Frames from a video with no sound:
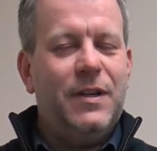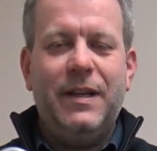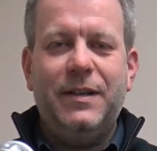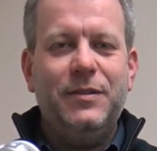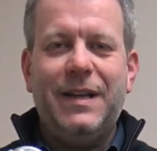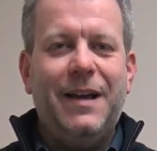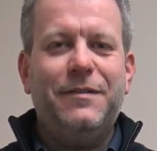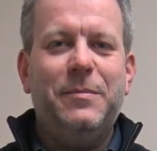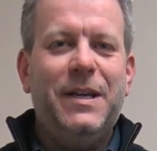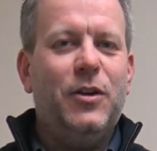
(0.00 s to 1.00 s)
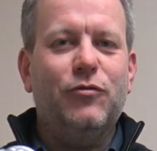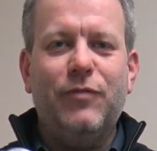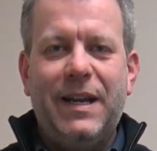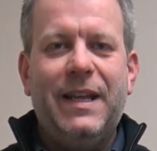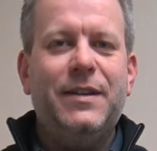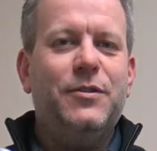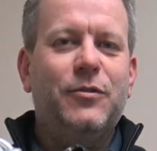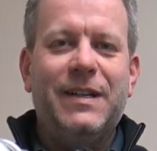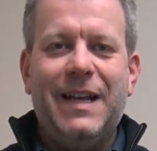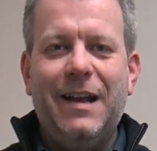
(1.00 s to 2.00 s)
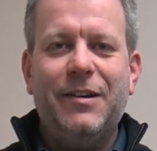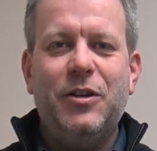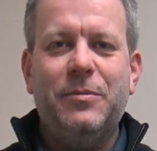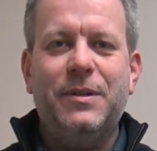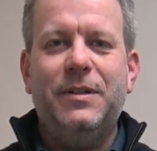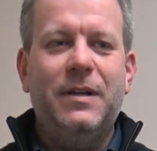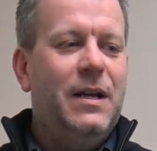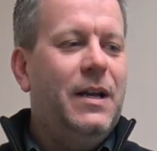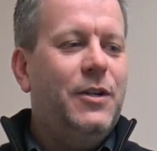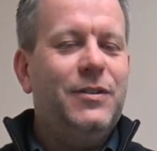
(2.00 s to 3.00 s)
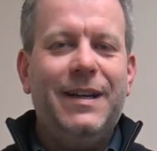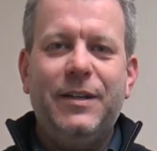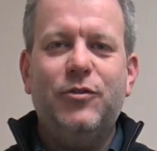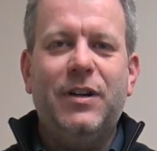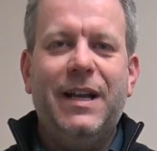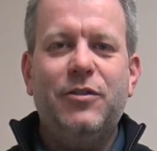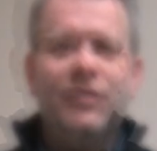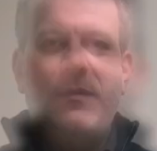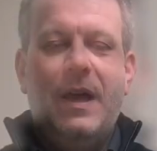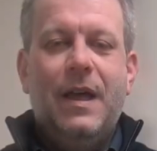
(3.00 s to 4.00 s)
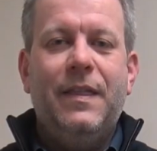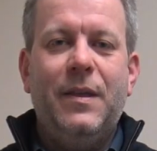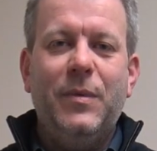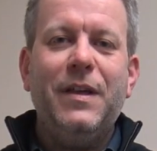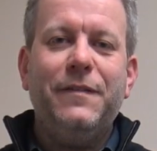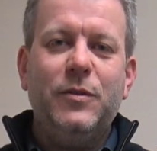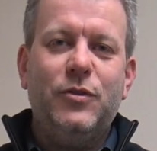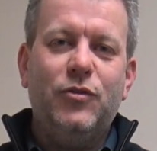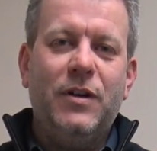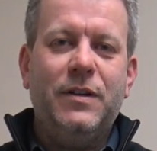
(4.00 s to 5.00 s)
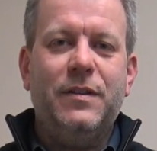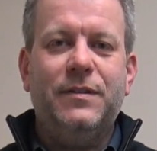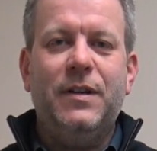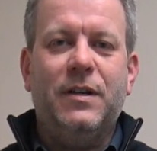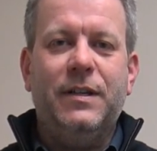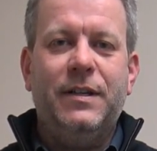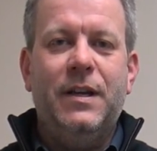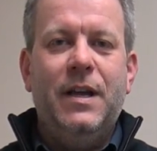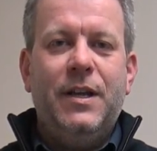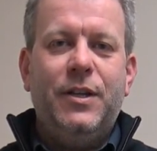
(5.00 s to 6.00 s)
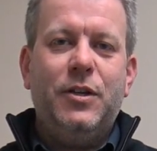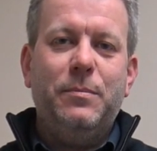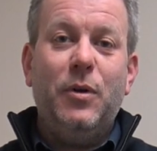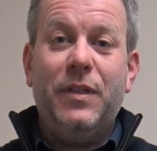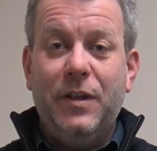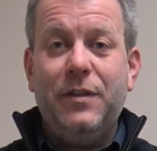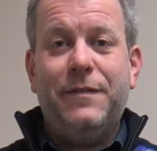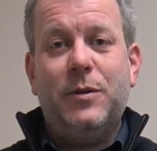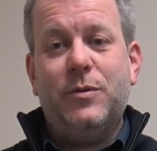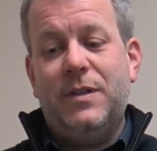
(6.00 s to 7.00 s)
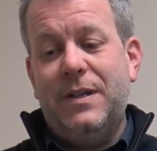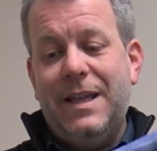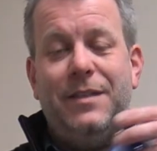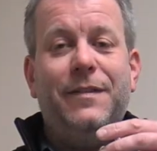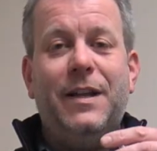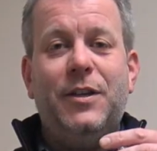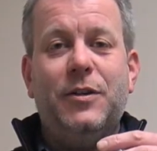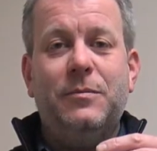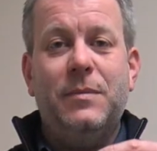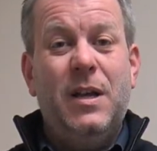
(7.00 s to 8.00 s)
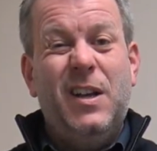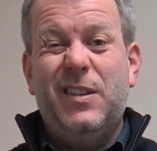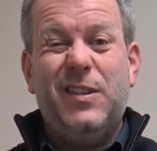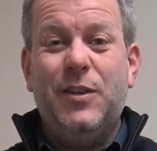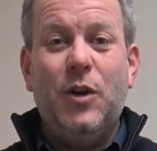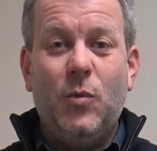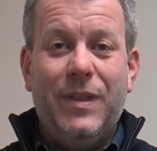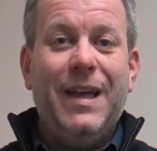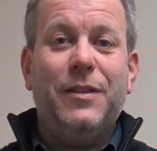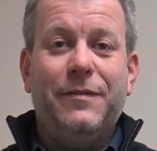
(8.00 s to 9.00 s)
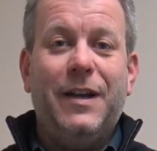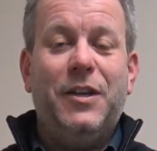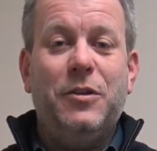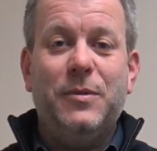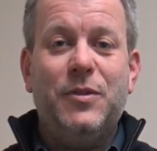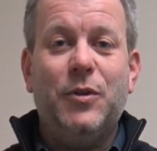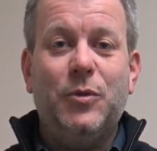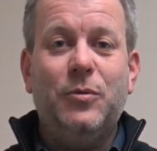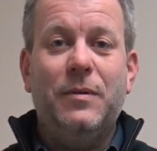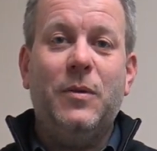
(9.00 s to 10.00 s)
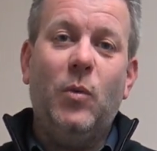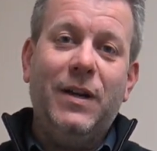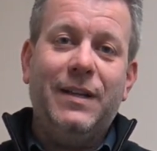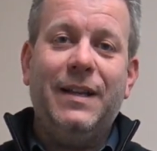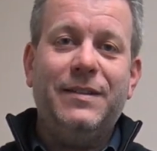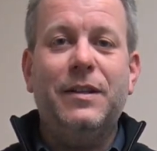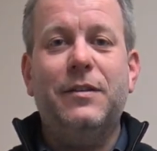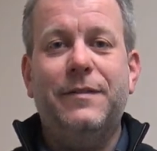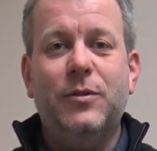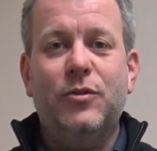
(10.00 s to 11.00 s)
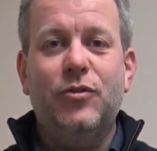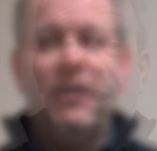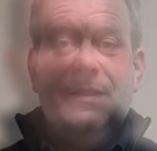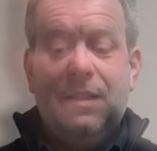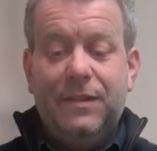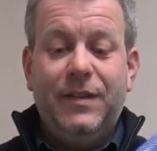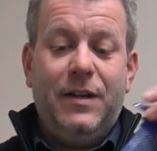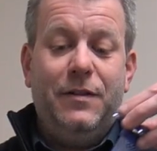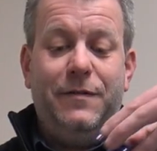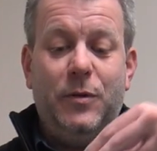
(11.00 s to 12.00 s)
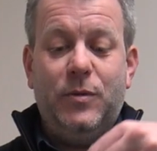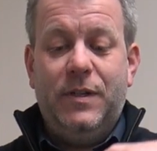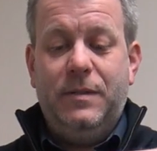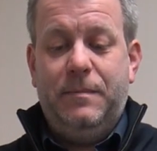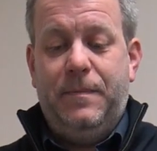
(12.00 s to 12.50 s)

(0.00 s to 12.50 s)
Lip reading: it doesn't have to be on a radiator or in an airing cupboard, just let it dry naturally. Then when that filter is drying on the side, you can put the other filter in the vacuum, so you're not without the vacuum at all while you're letting the other filter dry. Then the second filter